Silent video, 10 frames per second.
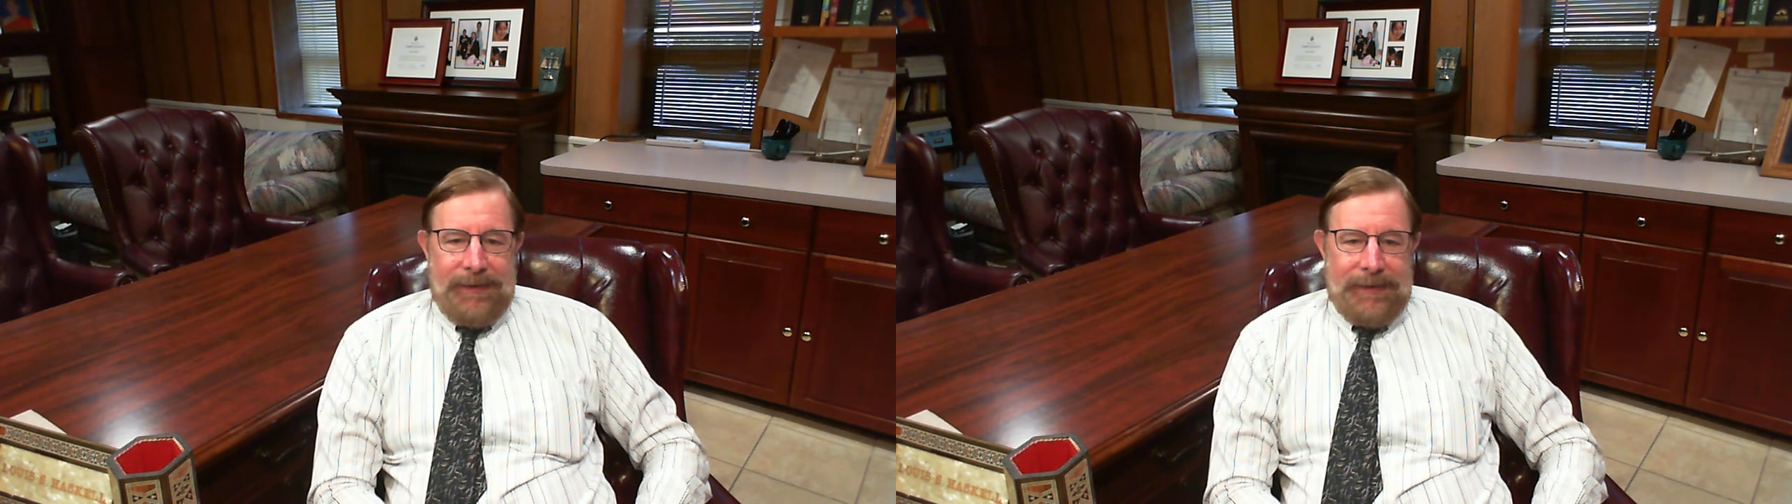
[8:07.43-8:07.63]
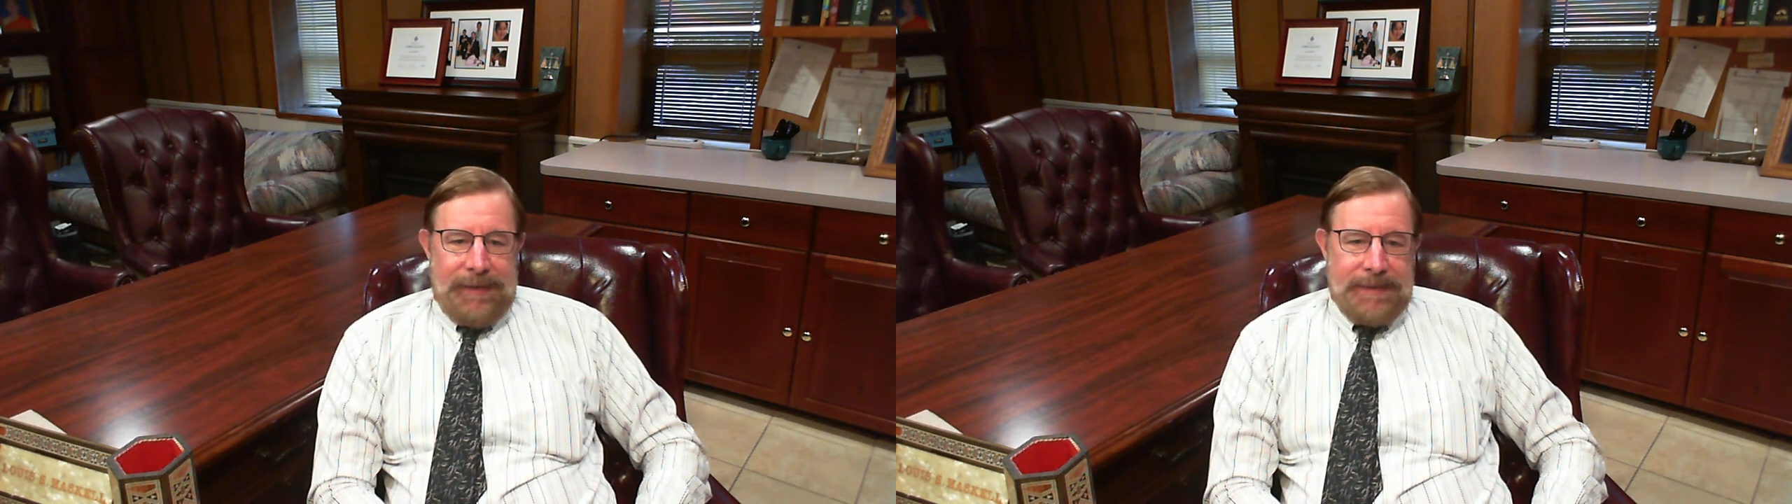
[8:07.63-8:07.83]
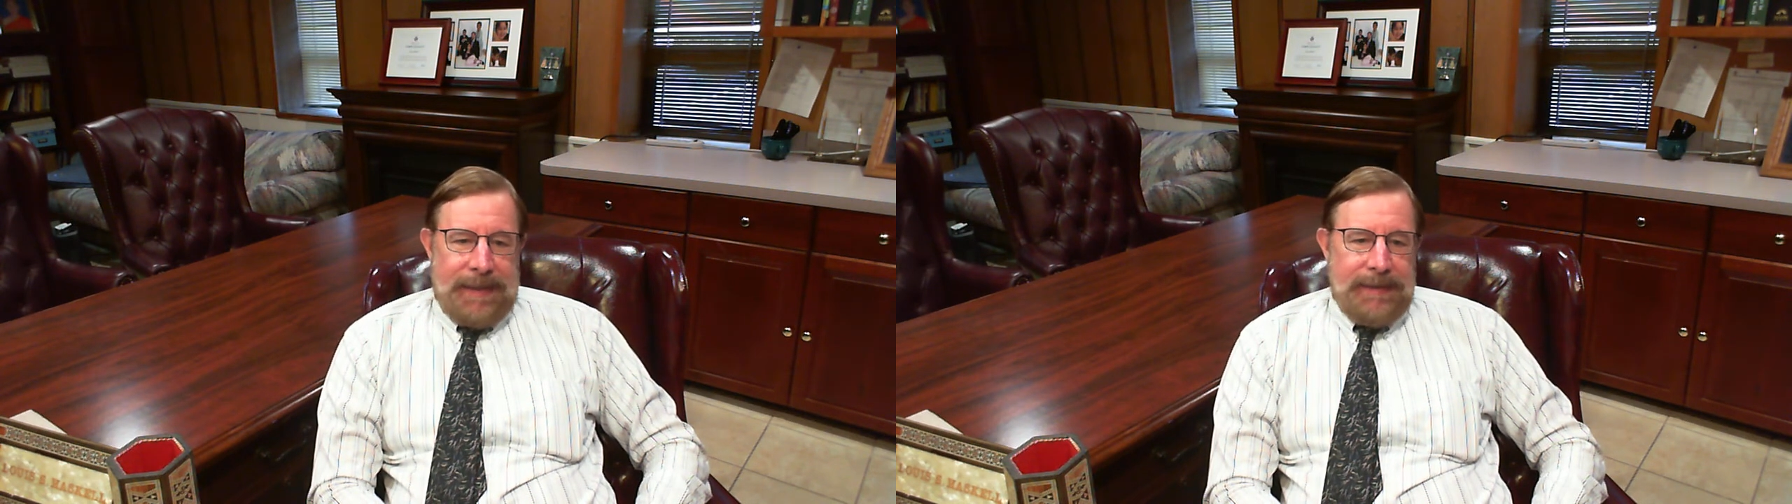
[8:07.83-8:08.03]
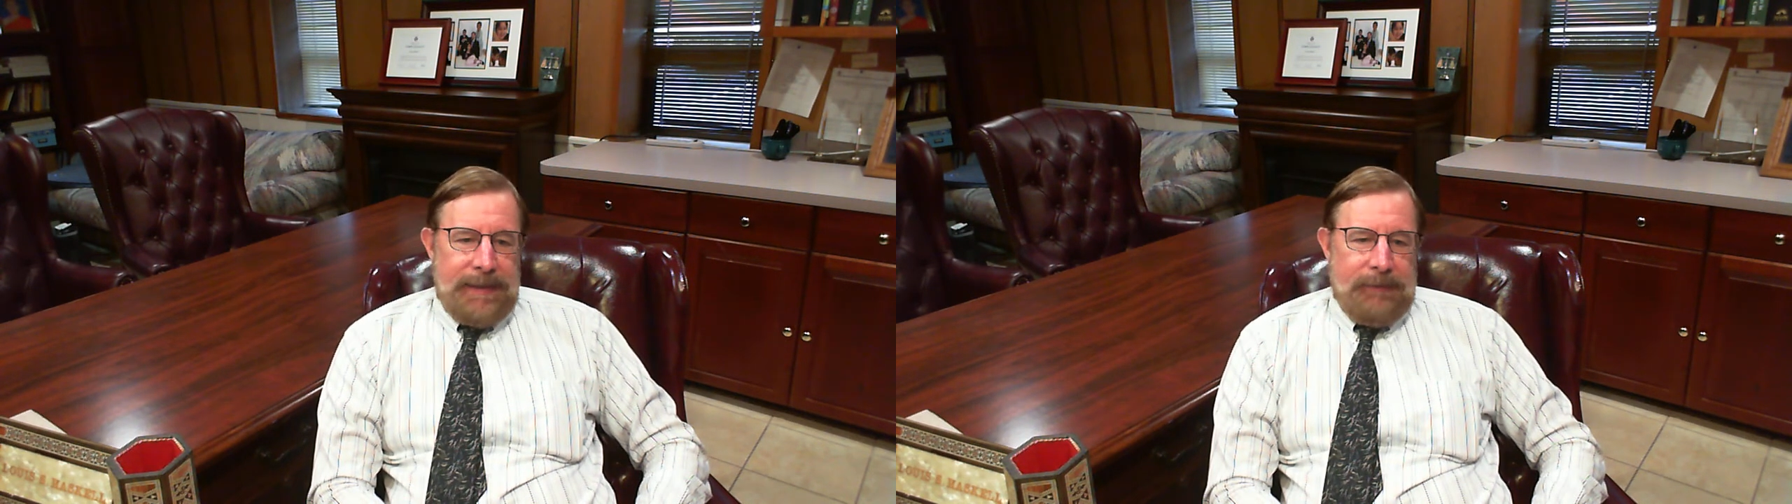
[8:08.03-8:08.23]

This idea